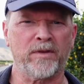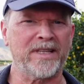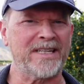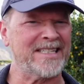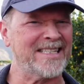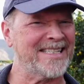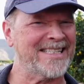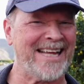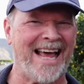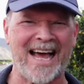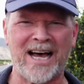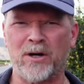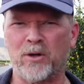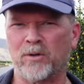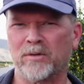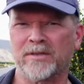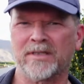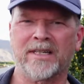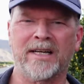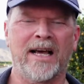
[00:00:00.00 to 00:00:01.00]
The
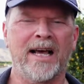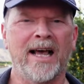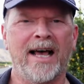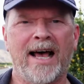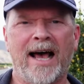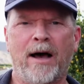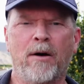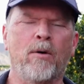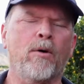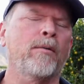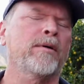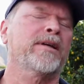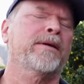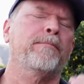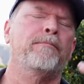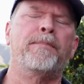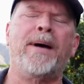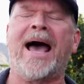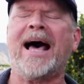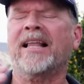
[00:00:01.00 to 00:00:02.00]
sound,
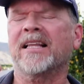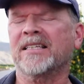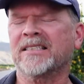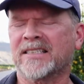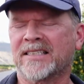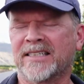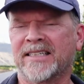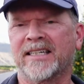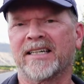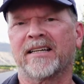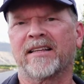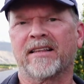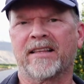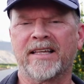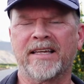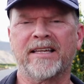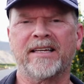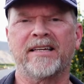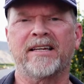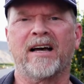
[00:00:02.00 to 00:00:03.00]
balancing
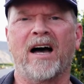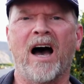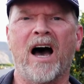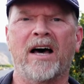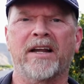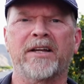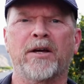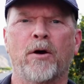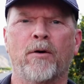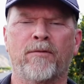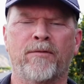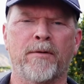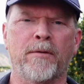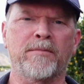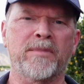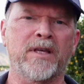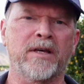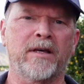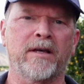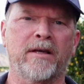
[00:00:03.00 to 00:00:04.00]
the audio
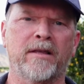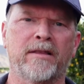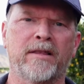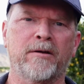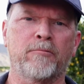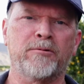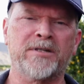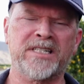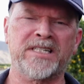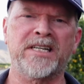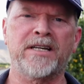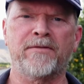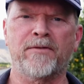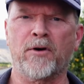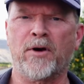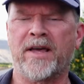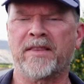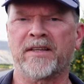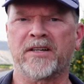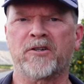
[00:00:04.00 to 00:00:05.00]
from the
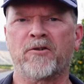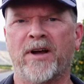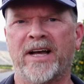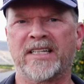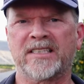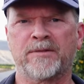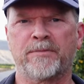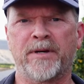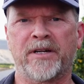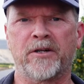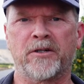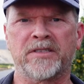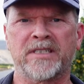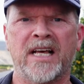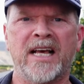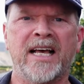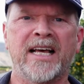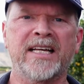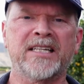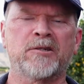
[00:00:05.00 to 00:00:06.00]
receiver and the transmitters
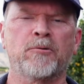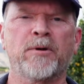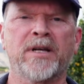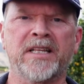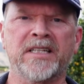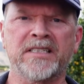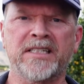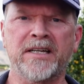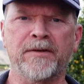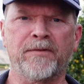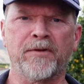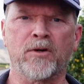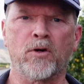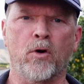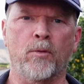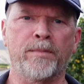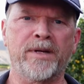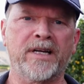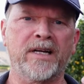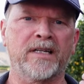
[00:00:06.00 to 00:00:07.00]
is really
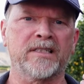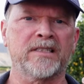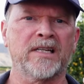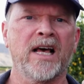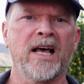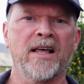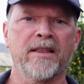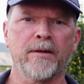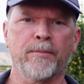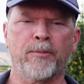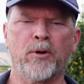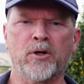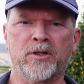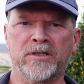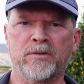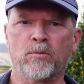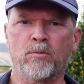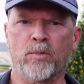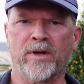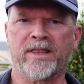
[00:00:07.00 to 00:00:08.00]
difficult because the
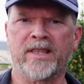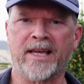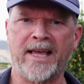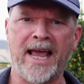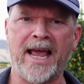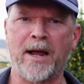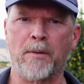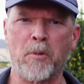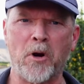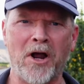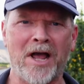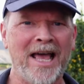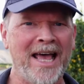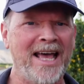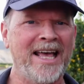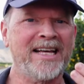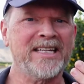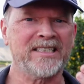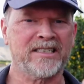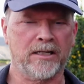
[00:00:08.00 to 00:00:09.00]
person with the camera
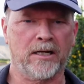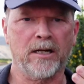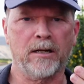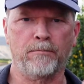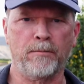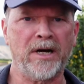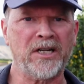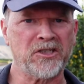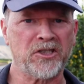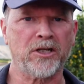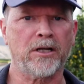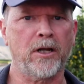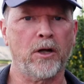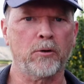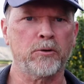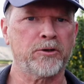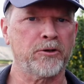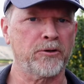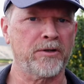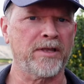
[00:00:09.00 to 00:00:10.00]
is much
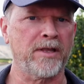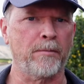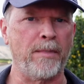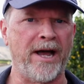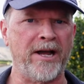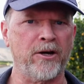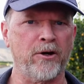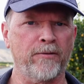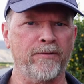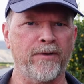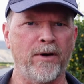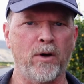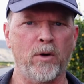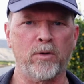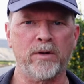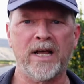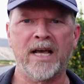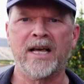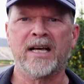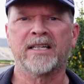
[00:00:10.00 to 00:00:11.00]
closer to the
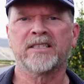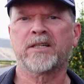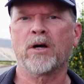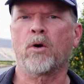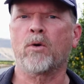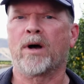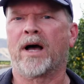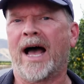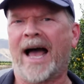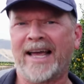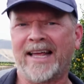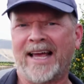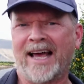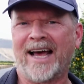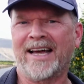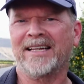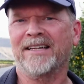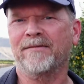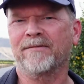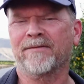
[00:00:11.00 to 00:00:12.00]
microphone. So
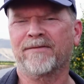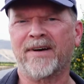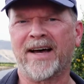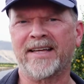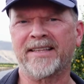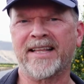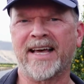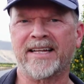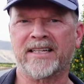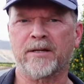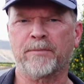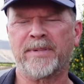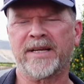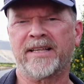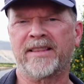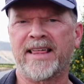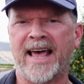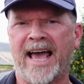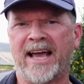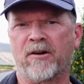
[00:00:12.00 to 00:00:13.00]
I didn't find that to be
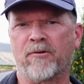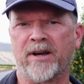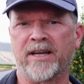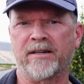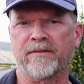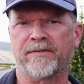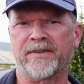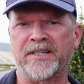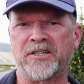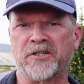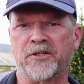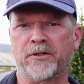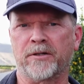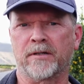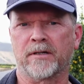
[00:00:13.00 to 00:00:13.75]
that great a feature.